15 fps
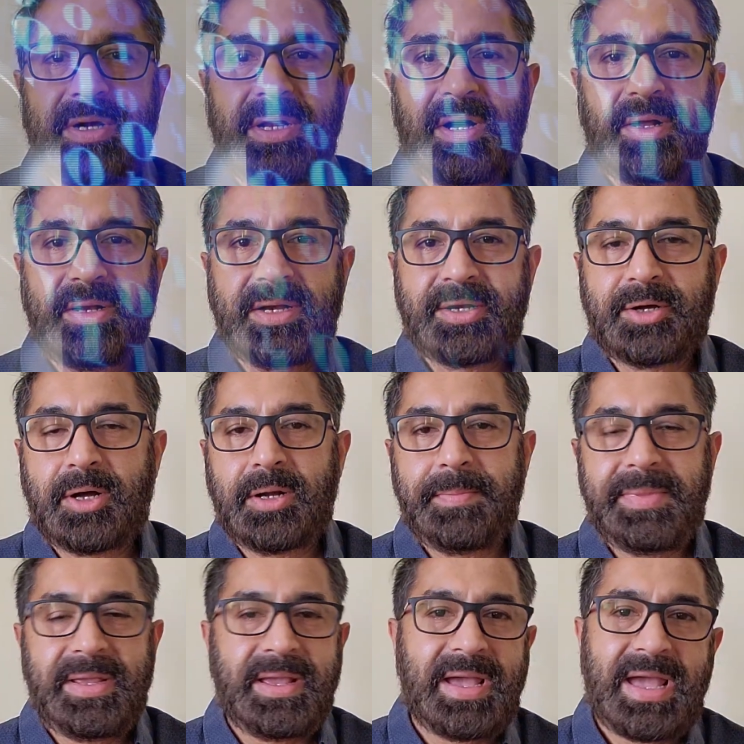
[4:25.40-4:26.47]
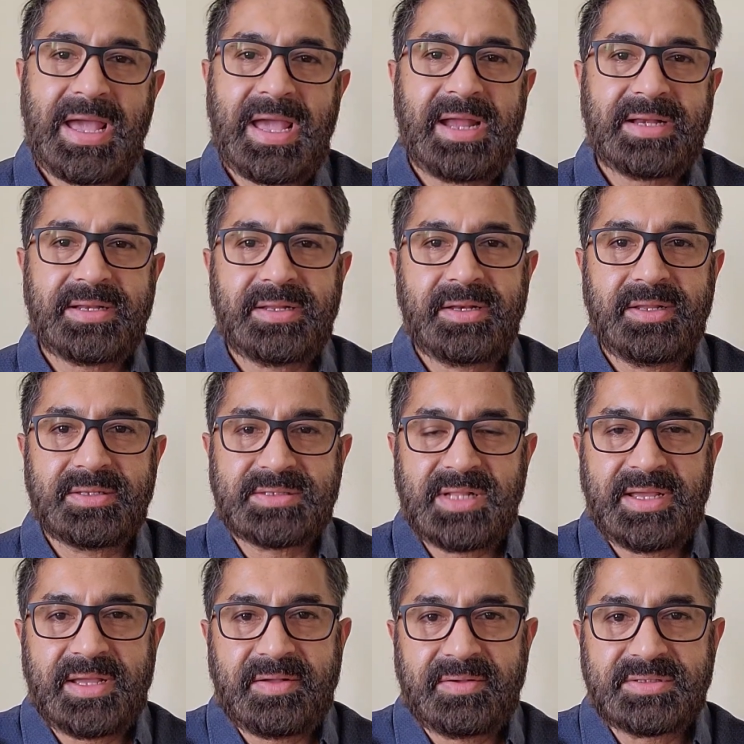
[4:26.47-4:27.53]
down, it can't be hacked, and it's
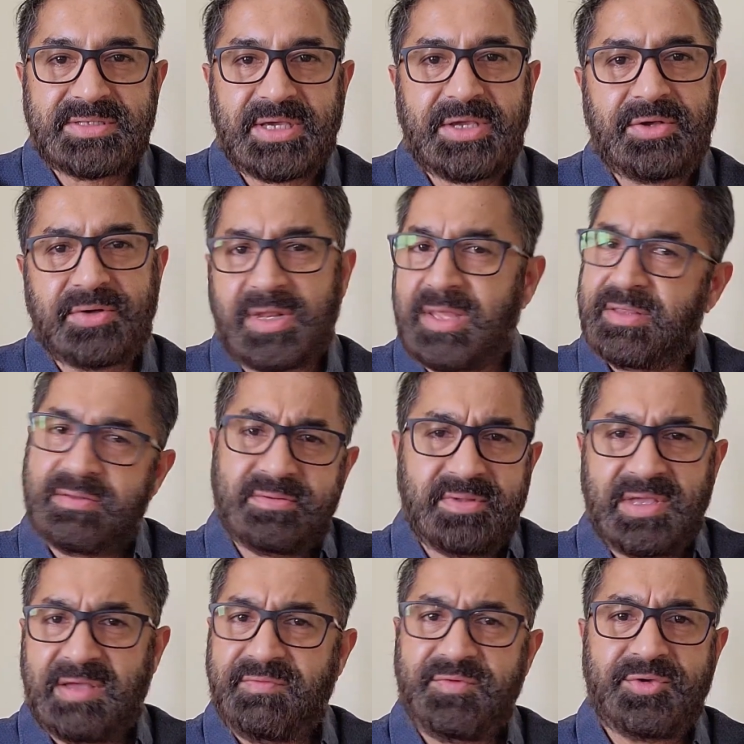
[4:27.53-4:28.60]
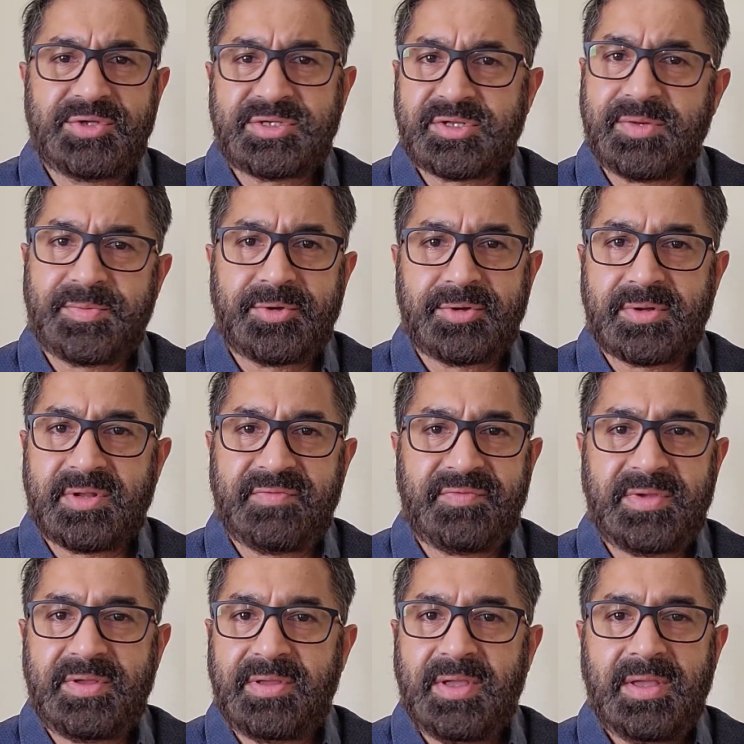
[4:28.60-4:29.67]
like secure. And they have used
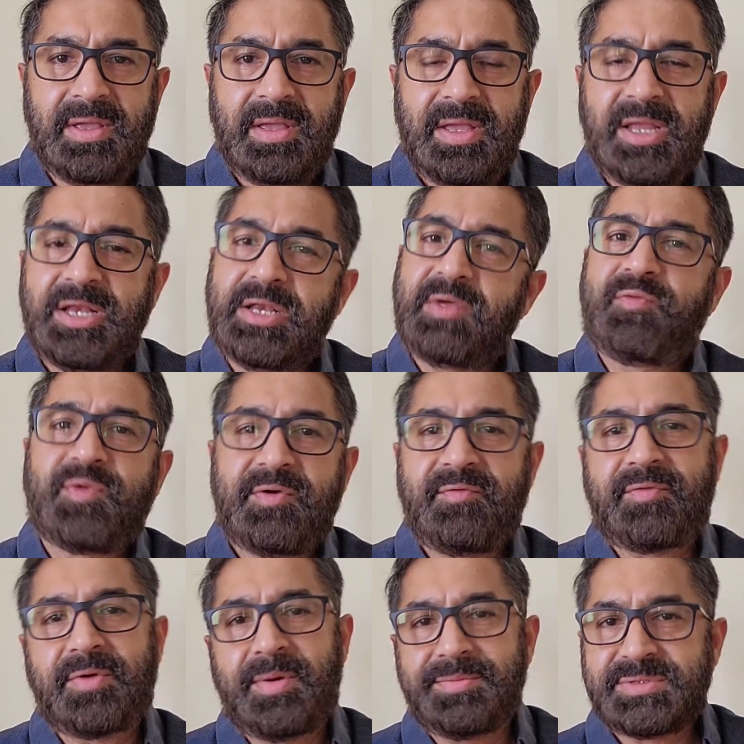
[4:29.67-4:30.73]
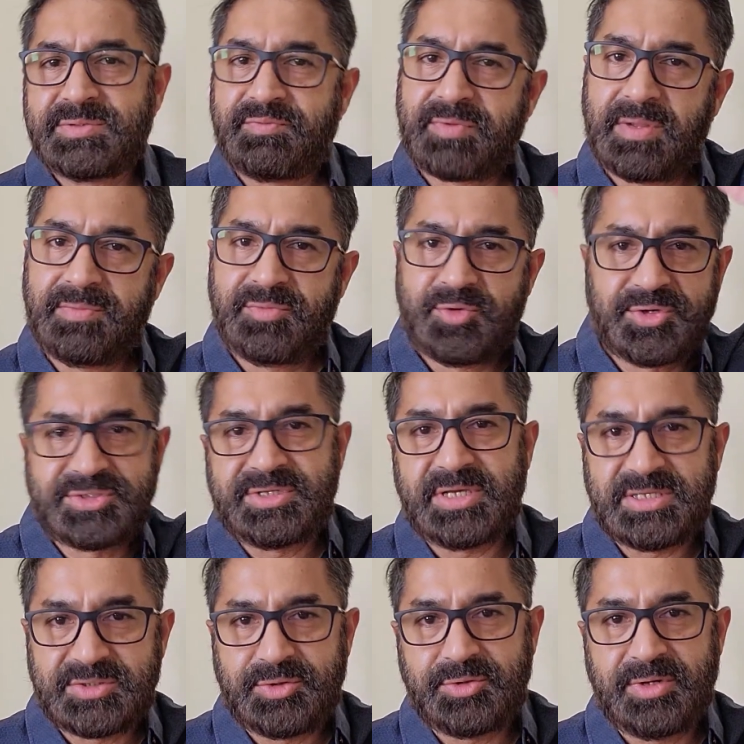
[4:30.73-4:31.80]
cryptography in different forms from those
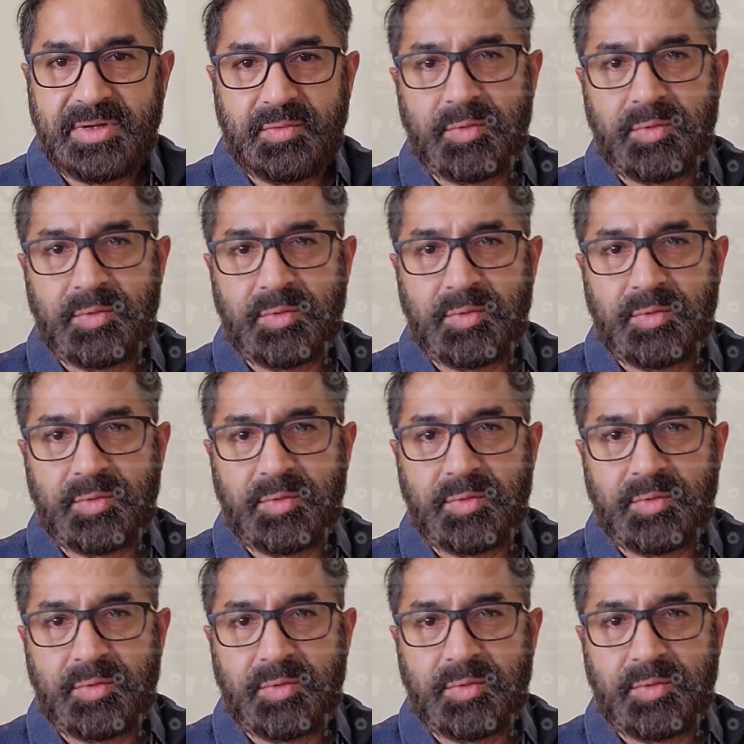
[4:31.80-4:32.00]
days during